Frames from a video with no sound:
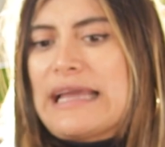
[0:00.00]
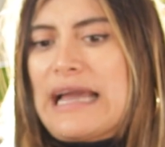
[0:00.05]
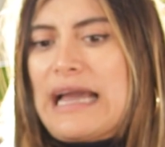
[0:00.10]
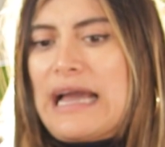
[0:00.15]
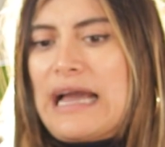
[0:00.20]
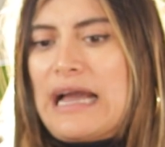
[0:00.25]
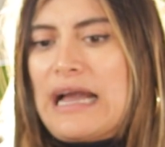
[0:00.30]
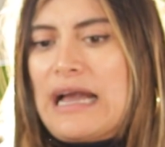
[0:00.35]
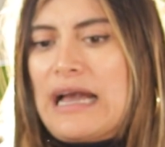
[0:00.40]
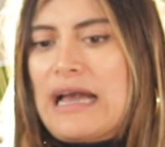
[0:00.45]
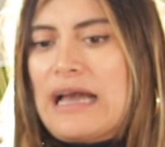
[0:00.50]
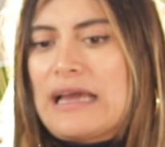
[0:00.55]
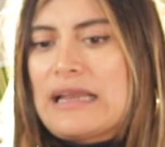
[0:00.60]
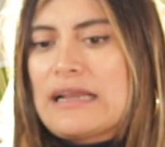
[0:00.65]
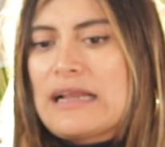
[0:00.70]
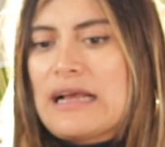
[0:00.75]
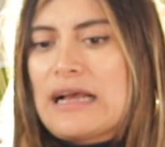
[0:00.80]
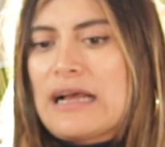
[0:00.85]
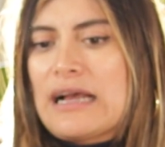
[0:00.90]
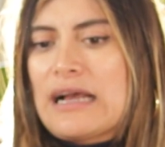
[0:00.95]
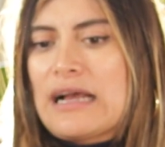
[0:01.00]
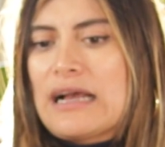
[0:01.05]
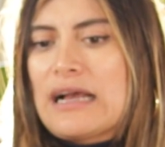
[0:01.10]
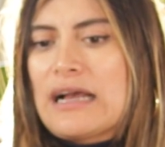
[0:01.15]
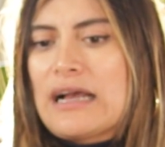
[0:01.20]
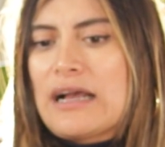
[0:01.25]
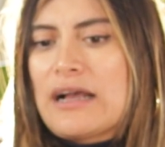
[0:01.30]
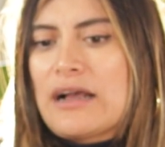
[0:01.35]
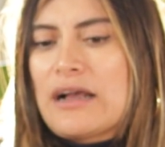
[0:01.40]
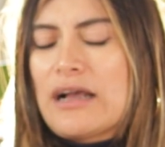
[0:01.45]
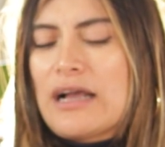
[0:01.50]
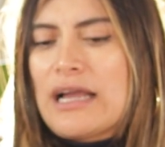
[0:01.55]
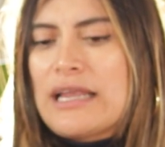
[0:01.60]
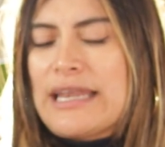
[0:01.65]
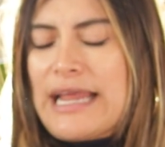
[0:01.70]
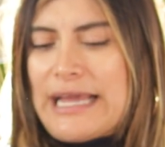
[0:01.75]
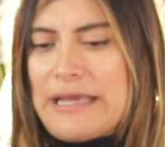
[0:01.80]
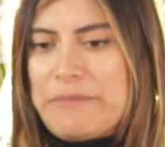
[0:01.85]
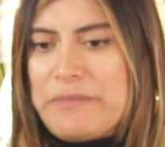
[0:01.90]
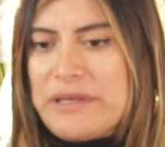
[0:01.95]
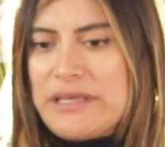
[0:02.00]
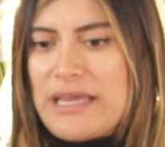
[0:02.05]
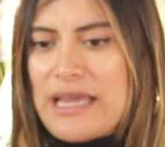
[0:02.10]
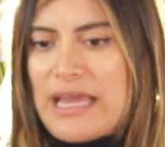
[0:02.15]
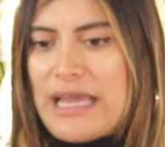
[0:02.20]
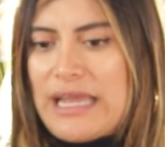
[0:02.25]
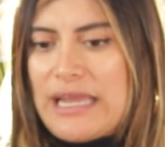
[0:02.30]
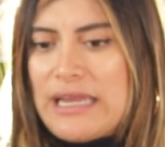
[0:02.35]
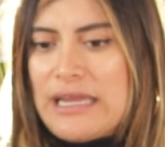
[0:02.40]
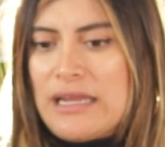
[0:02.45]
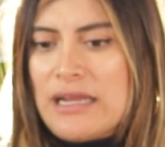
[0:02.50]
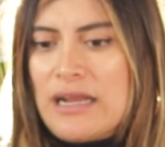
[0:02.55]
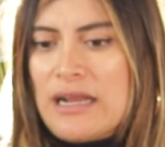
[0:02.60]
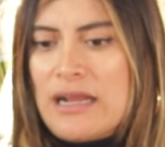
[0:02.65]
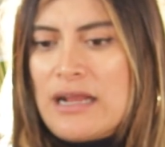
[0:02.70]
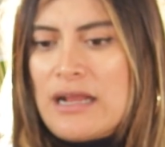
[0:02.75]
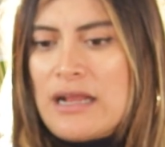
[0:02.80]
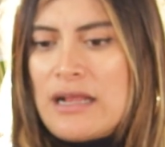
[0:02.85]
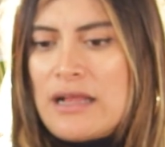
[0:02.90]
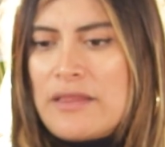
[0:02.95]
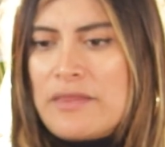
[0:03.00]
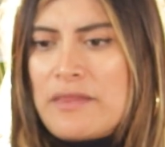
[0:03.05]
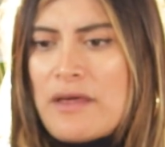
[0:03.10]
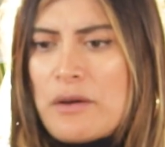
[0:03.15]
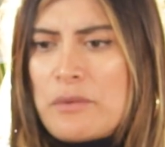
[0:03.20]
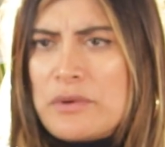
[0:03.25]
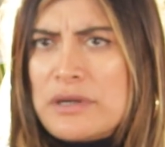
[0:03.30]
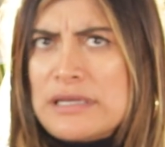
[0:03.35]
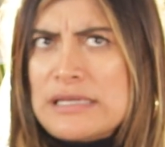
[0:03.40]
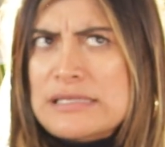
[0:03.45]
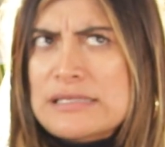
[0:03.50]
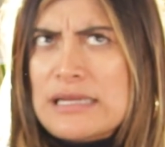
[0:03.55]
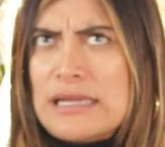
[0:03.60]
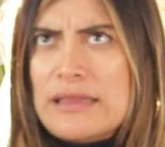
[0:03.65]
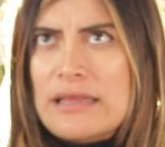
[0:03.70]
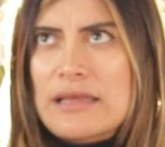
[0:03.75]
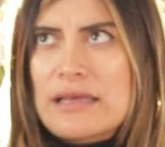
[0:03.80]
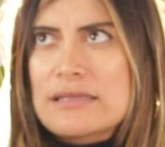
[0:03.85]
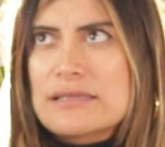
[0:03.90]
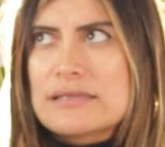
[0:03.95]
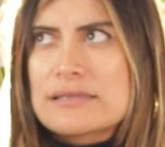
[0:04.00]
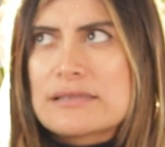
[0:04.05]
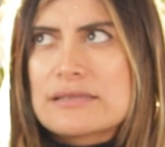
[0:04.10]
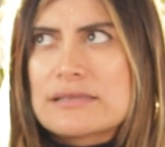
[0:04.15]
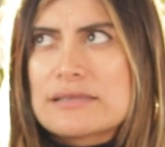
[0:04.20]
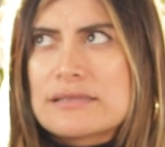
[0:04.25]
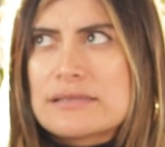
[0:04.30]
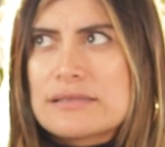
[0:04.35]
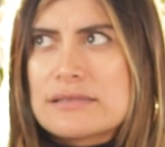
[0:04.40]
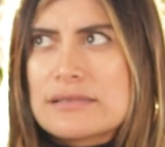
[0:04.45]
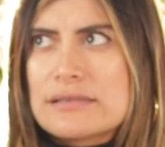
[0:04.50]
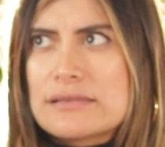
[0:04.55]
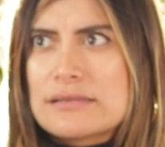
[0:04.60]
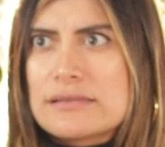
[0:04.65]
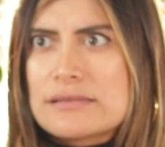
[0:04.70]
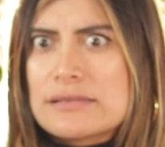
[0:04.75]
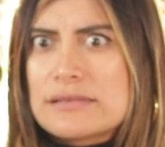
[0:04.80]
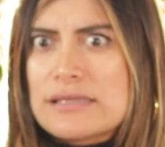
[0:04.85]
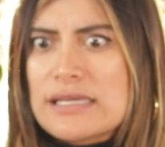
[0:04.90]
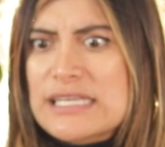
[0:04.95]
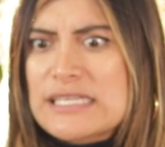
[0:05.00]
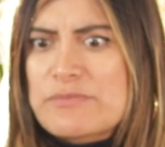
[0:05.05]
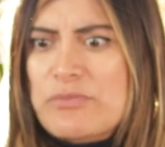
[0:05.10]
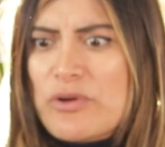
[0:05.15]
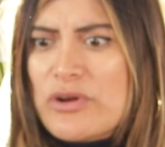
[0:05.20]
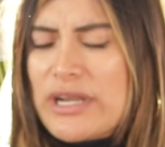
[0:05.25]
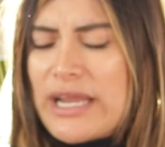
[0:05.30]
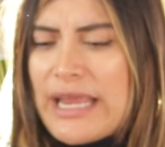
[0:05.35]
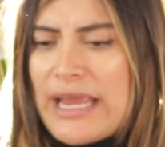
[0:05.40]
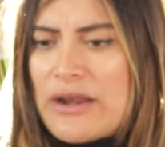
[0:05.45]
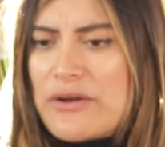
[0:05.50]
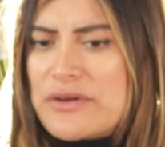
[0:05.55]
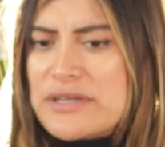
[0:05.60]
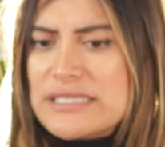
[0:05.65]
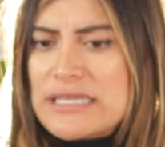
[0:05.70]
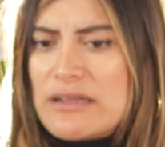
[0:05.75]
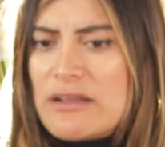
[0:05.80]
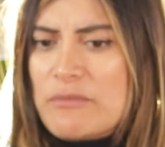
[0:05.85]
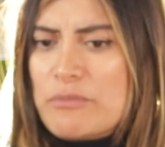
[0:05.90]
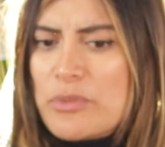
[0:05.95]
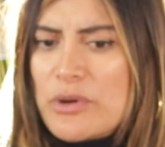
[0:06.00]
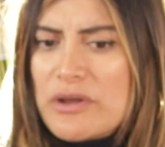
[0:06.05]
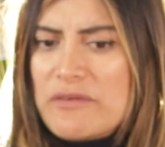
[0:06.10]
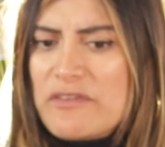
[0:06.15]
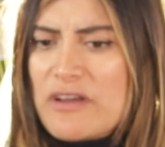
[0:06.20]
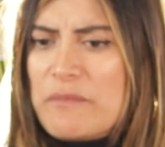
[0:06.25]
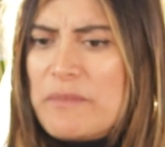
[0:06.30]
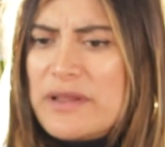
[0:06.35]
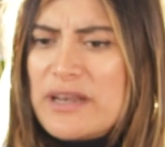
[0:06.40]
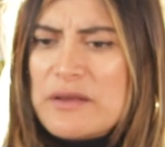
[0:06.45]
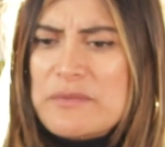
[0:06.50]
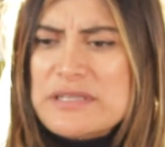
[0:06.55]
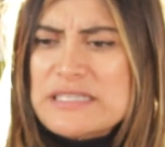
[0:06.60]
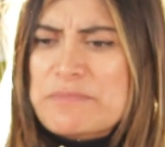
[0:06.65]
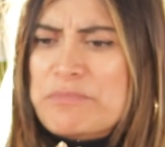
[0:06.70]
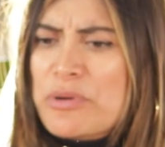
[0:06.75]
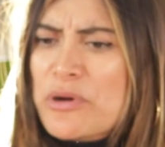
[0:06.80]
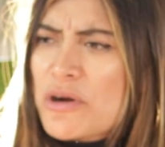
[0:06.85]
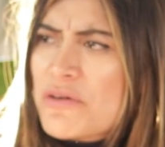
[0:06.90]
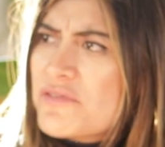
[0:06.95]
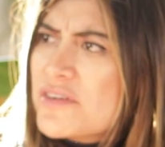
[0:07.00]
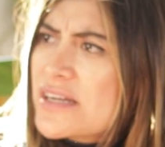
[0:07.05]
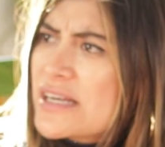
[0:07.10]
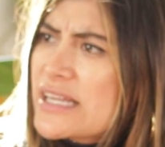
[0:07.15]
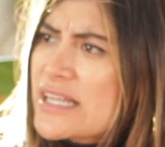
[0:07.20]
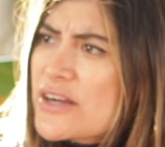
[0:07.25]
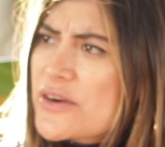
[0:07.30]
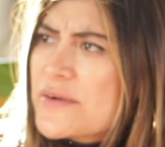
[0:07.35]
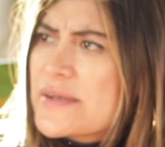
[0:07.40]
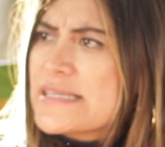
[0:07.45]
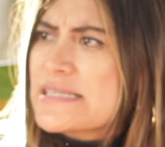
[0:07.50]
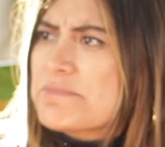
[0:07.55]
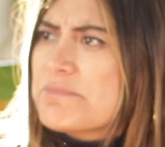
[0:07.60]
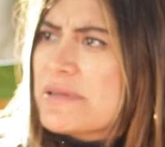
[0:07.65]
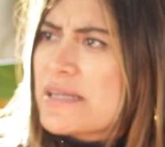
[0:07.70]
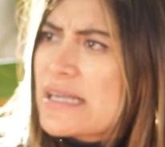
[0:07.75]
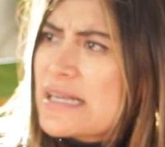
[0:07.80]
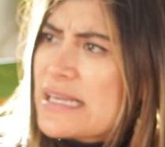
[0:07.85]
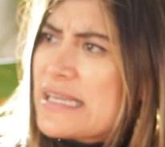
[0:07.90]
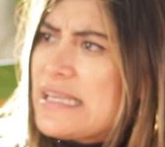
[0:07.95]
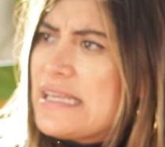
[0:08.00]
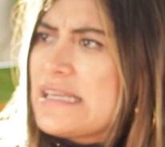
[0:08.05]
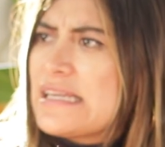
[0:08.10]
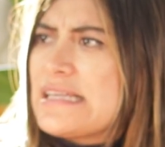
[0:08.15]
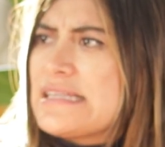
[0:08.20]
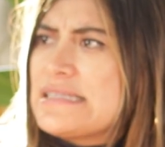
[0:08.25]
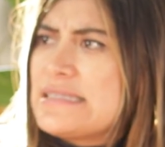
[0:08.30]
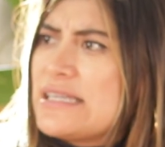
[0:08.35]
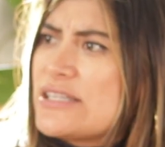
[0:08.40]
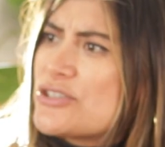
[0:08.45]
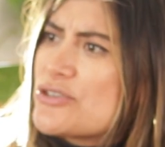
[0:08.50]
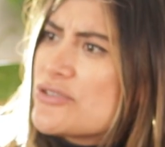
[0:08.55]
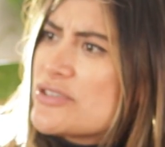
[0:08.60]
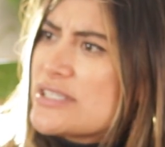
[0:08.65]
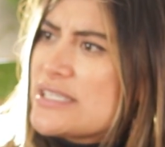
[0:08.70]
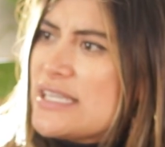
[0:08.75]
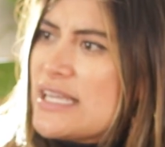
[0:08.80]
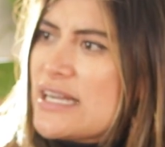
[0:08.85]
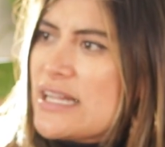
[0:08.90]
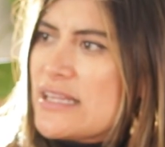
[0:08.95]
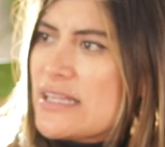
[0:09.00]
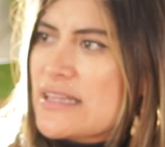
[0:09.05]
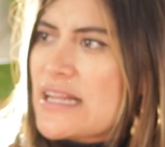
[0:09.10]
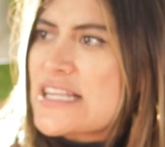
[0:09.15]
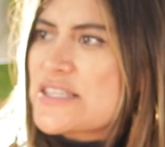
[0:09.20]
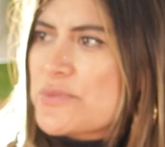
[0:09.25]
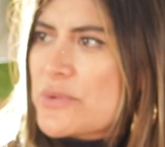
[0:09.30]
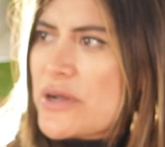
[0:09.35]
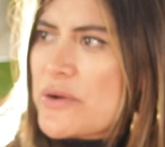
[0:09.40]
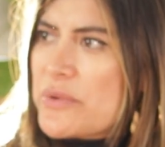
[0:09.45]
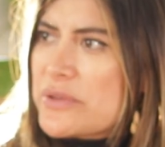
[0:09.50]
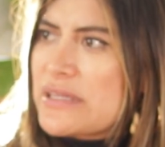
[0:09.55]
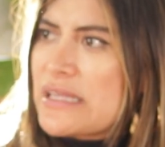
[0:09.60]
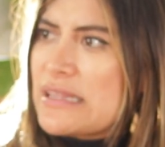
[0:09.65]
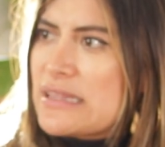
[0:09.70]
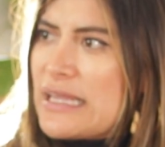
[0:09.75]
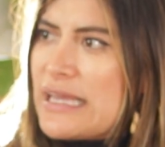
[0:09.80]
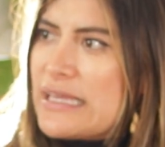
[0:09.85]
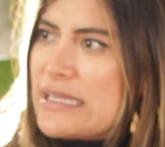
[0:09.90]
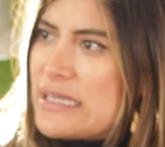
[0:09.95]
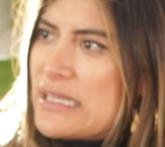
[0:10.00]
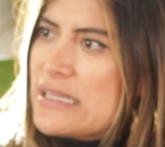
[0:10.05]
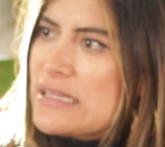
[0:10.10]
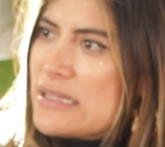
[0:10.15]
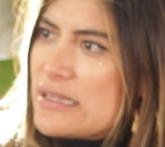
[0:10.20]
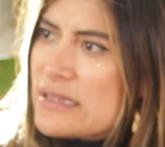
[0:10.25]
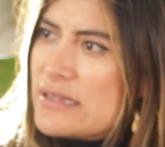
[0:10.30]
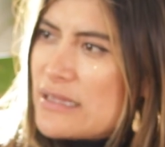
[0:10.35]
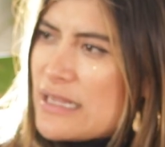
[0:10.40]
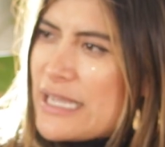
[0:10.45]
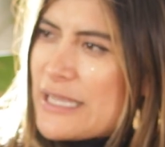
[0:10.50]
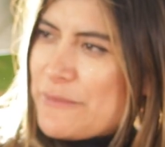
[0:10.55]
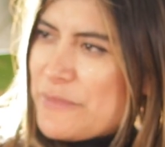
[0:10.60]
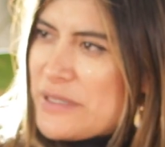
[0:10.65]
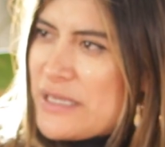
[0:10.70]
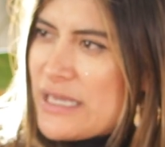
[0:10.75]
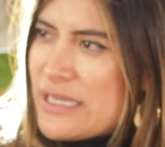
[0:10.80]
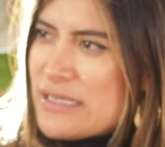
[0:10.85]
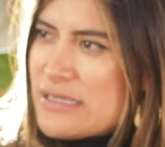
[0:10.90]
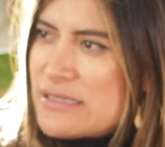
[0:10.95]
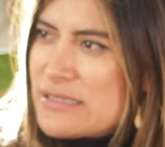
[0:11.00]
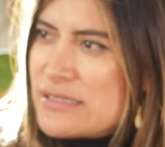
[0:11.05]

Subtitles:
had an IPA. That was, I think, at 6.8 or 7.5, but it was perfectly crisp and clean and citrusy, and I think that's what I really like in IPAs.